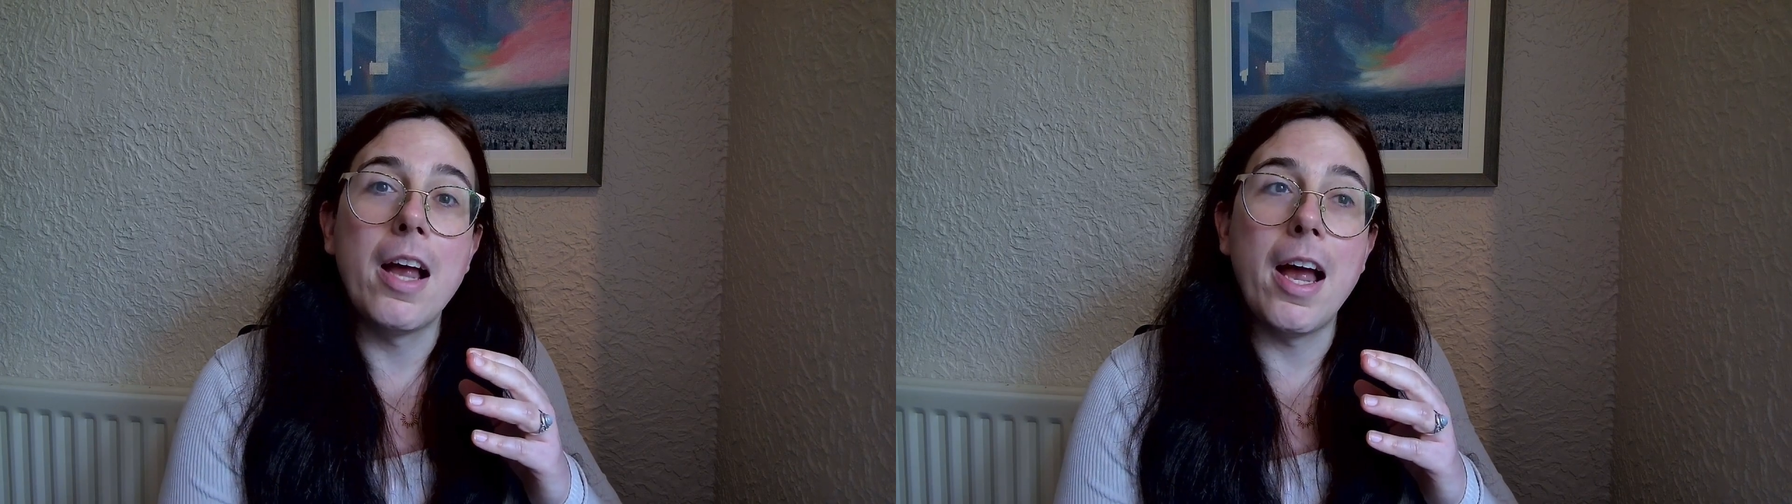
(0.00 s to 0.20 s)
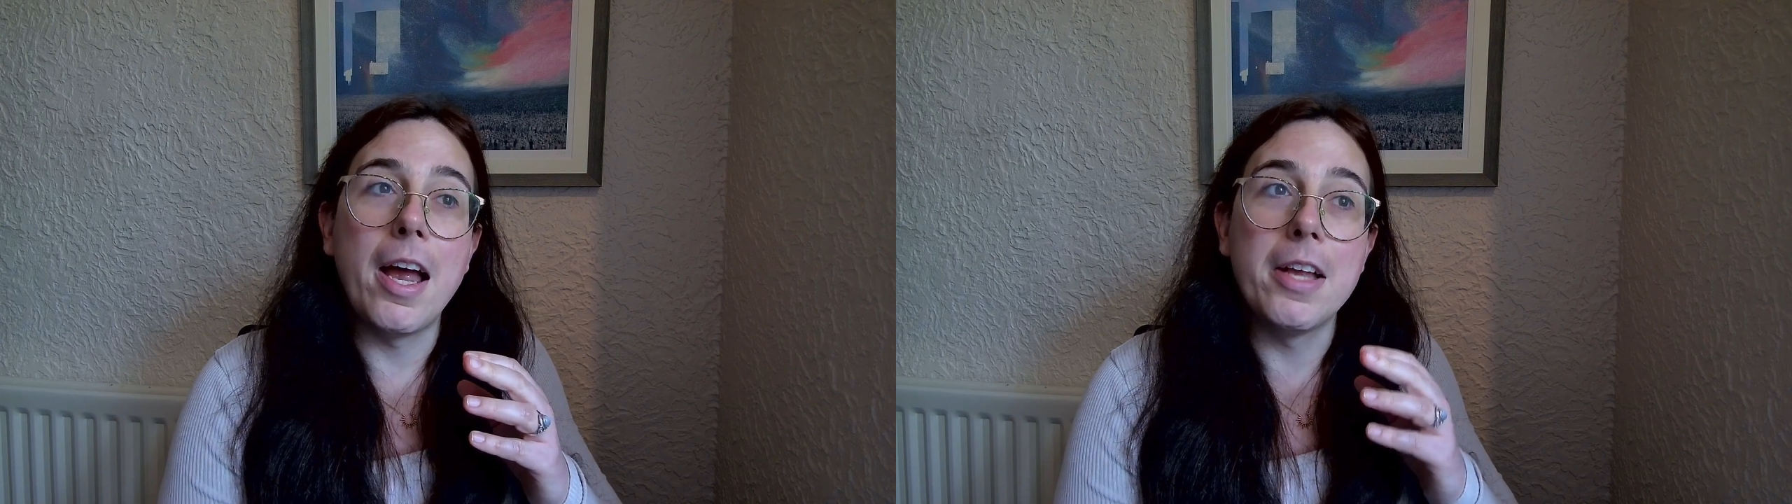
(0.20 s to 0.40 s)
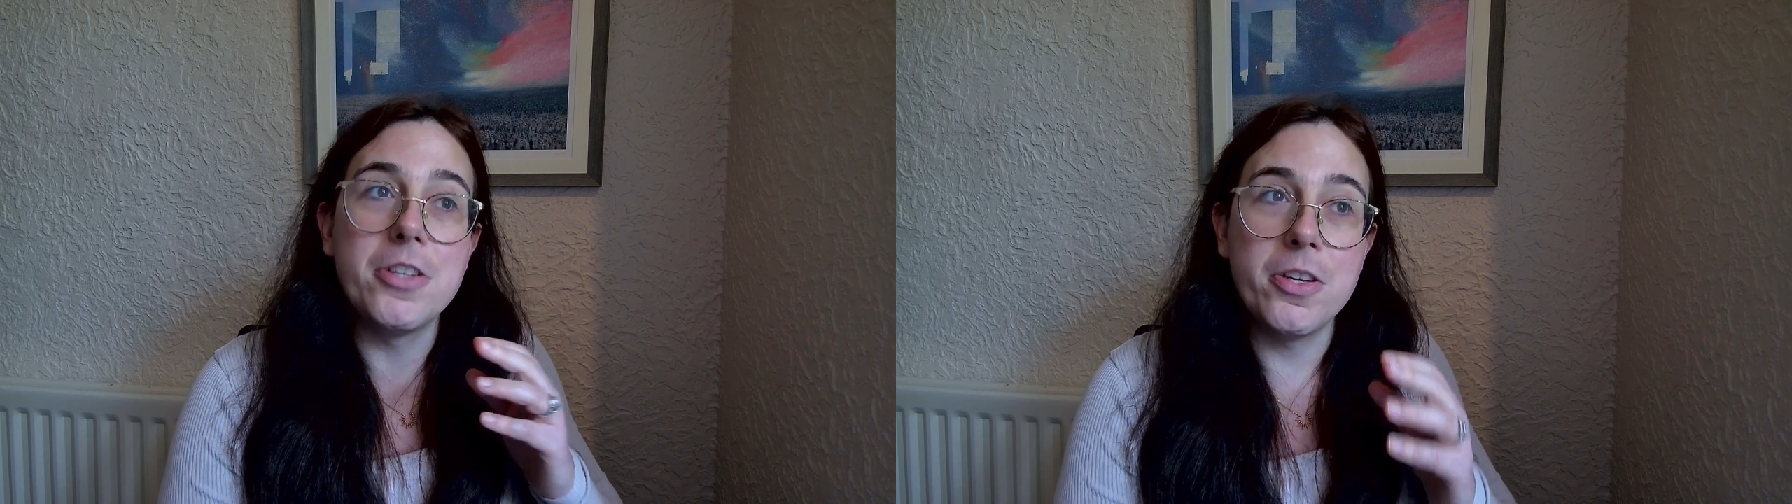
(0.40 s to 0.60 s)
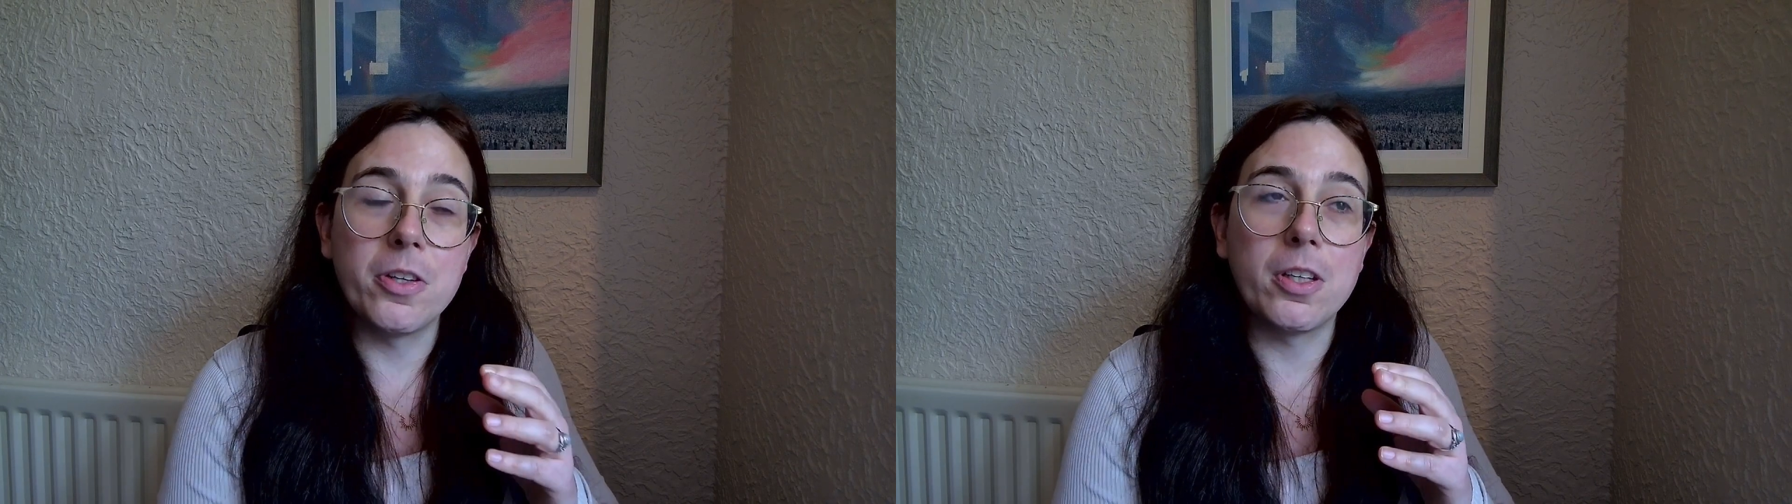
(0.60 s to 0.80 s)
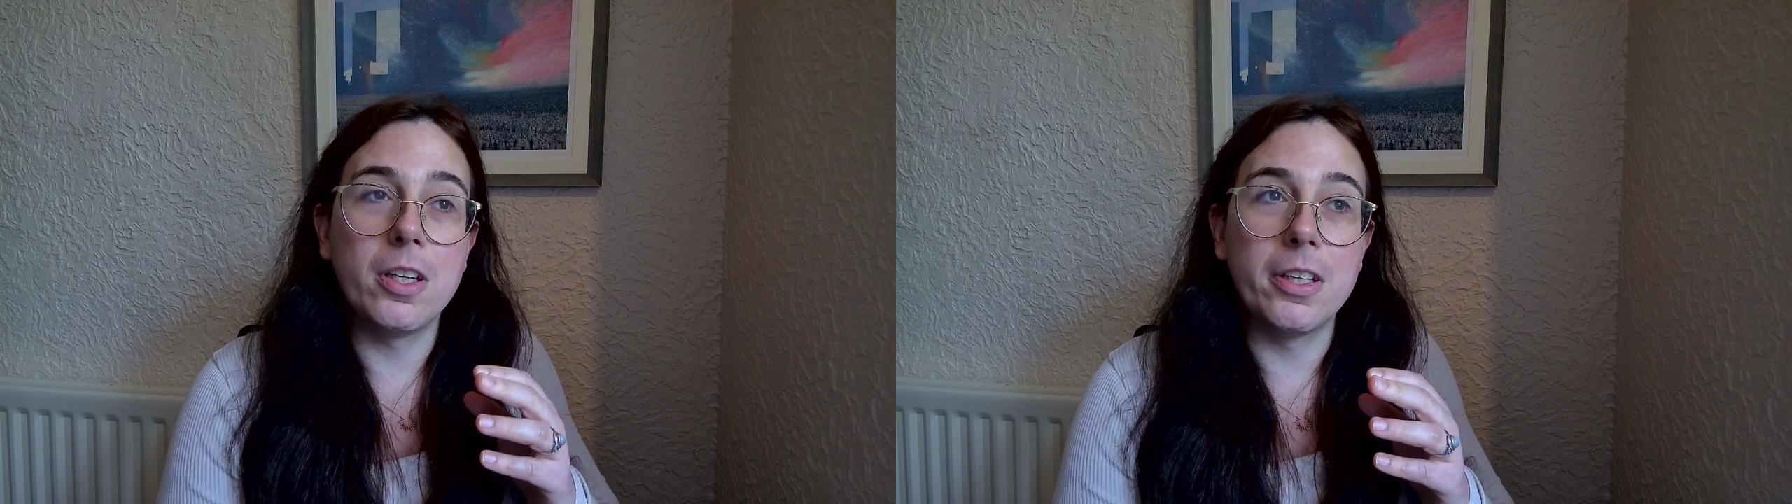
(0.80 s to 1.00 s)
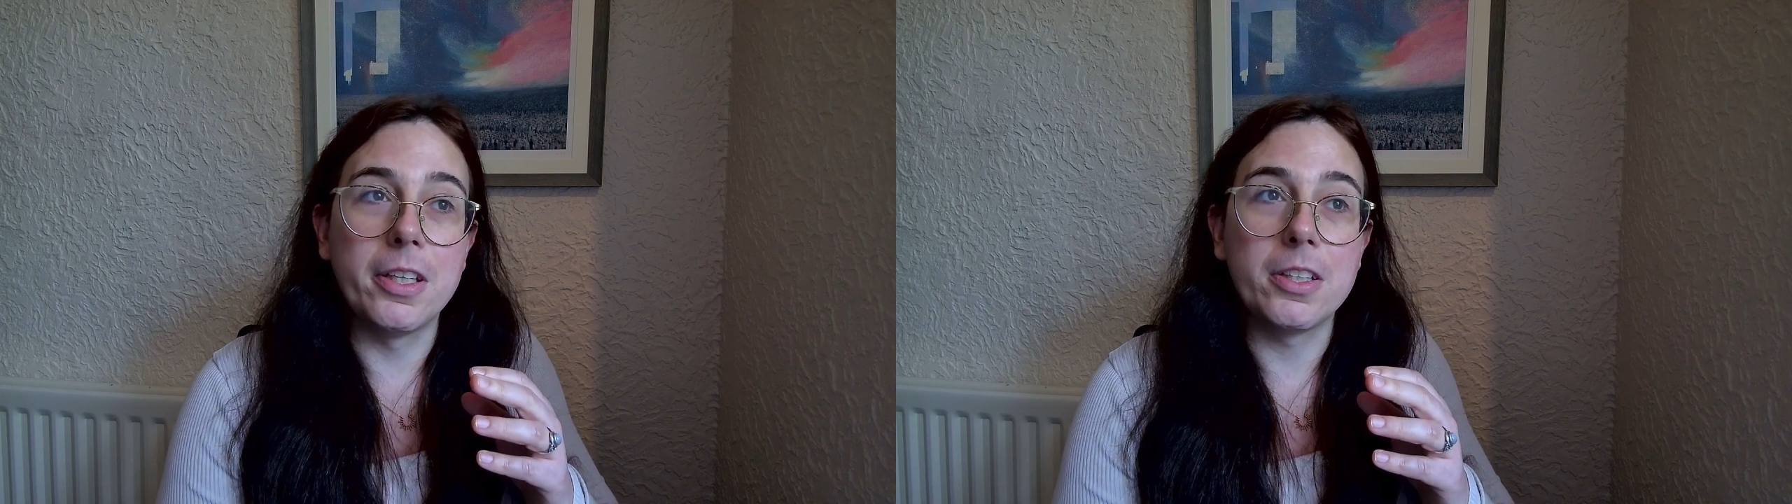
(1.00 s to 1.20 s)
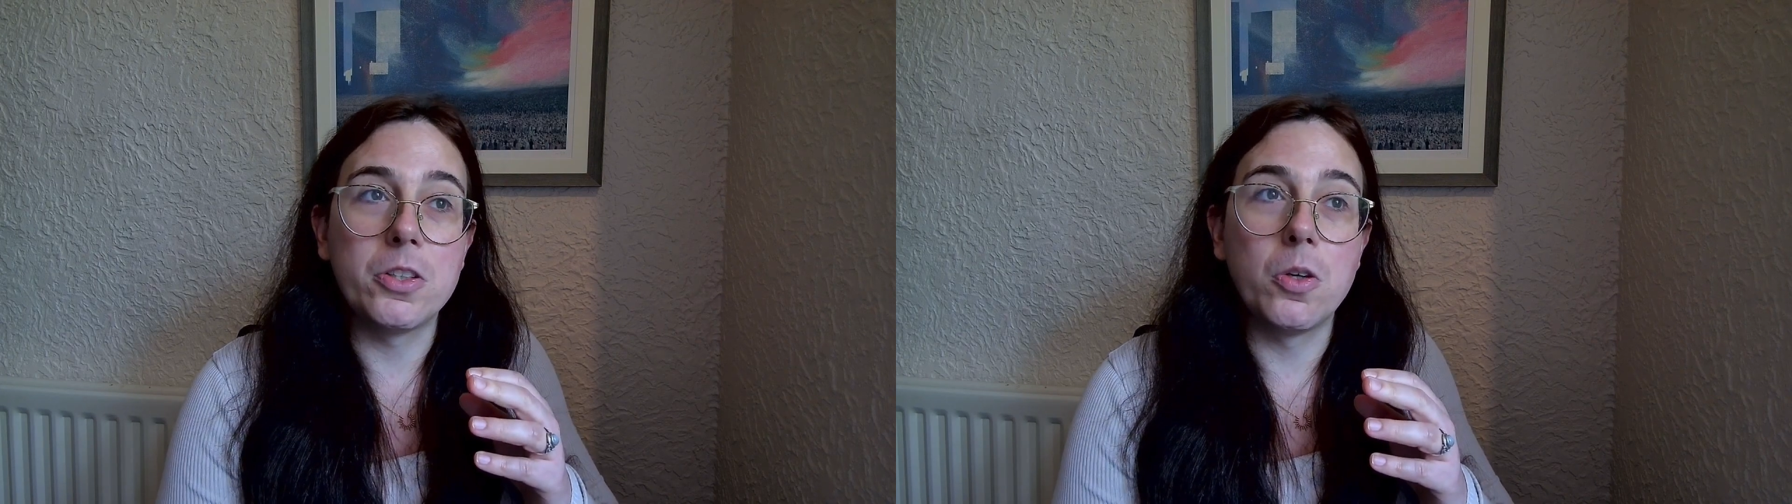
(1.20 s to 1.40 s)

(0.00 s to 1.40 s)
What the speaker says: gender clinics who are